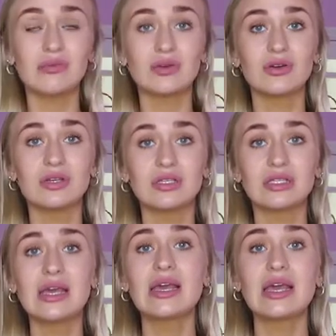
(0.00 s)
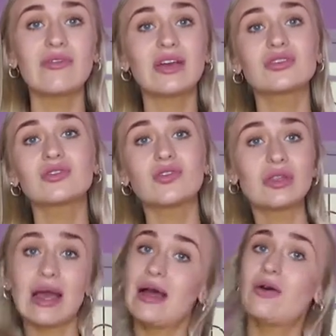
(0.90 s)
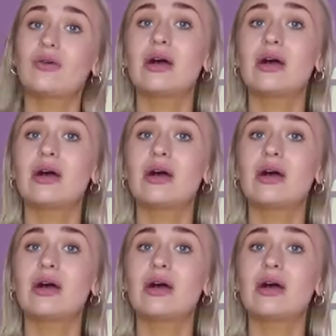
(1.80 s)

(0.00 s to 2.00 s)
because if I can sort that out,